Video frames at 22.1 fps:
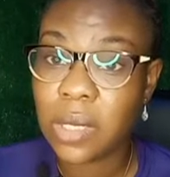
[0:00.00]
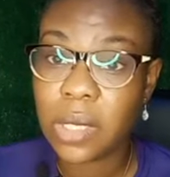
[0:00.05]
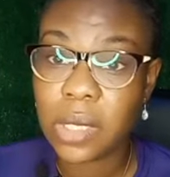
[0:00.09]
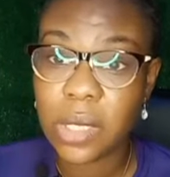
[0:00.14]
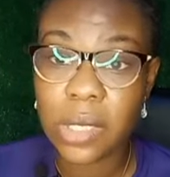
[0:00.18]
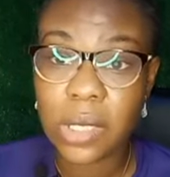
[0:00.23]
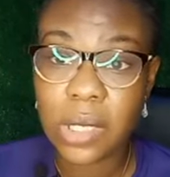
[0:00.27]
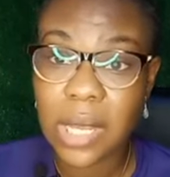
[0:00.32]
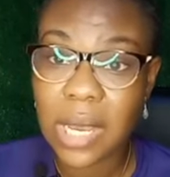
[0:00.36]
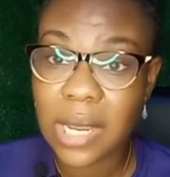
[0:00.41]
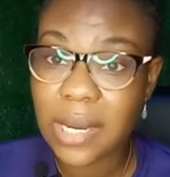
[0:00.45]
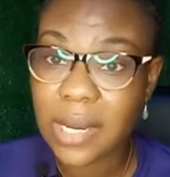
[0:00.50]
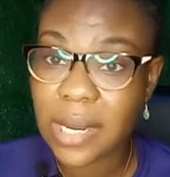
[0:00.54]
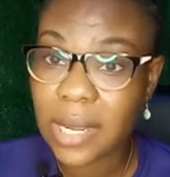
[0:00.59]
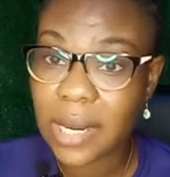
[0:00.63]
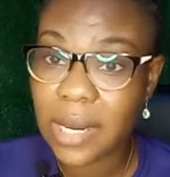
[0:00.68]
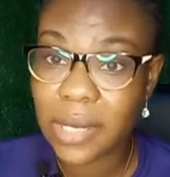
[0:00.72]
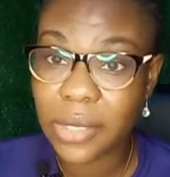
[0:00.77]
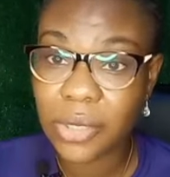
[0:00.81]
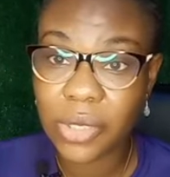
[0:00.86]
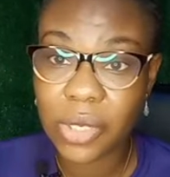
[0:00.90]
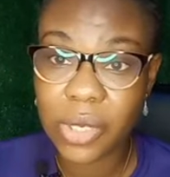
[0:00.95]
either
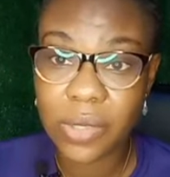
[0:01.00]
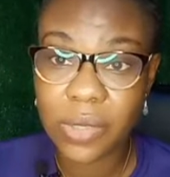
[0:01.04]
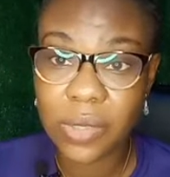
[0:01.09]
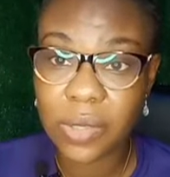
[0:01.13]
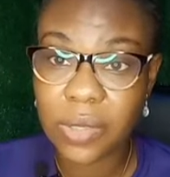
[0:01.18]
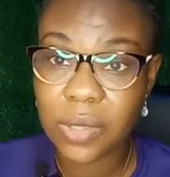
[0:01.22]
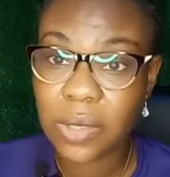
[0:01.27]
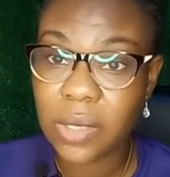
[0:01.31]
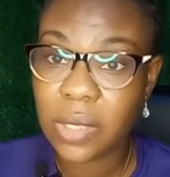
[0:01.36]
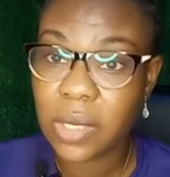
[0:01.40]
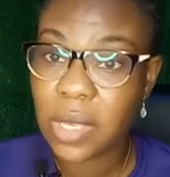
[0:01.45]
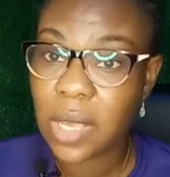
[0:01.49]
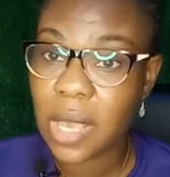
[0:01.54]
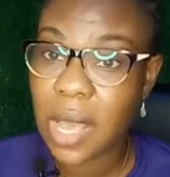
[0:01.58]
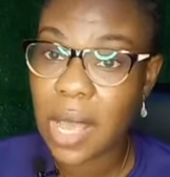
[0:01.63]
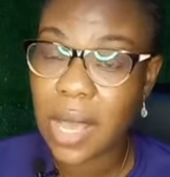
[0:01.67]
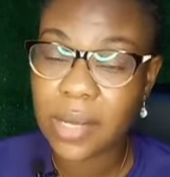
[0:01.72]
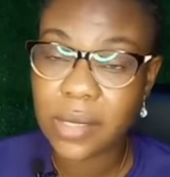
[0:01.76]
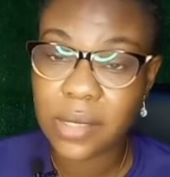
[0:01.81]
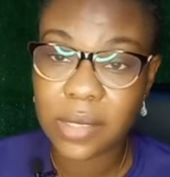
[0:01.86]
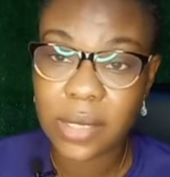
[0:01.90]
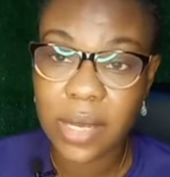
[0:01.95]
negligent,
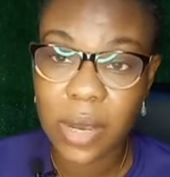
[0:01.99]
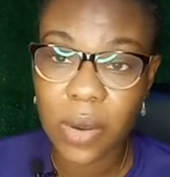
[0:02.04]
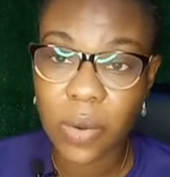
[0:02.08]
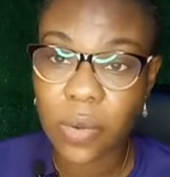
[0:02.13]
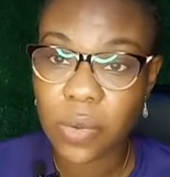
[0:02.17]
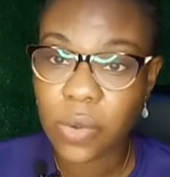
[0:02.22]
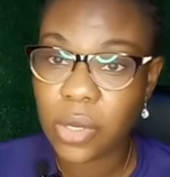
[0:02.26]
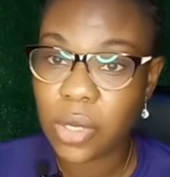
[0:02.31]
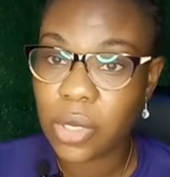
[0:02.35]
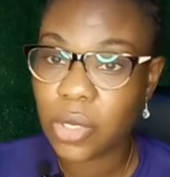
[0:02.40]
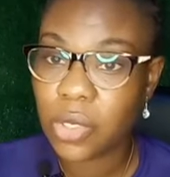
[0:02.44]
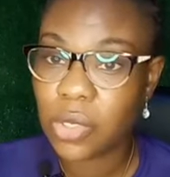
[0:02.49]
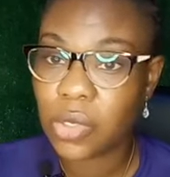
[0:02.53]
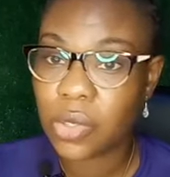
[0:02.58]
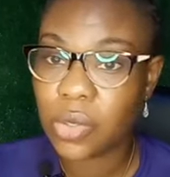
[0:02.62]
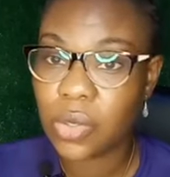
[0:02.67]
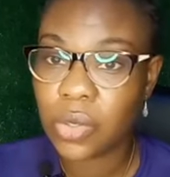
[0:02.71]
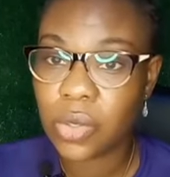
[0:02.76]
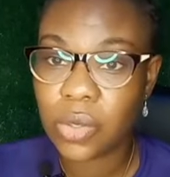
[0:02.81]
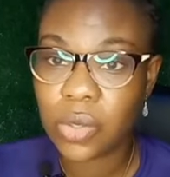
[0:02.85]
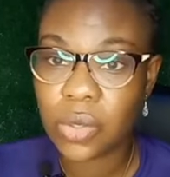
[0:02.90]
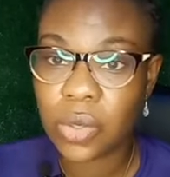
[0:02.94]
had their own
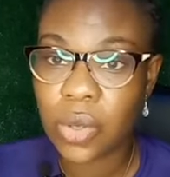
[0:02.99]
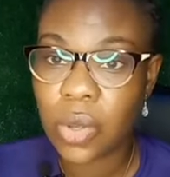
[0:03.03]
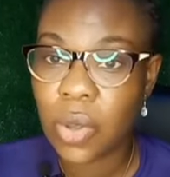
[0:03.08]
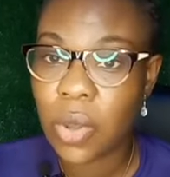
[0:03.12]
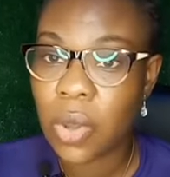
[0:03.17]
issues,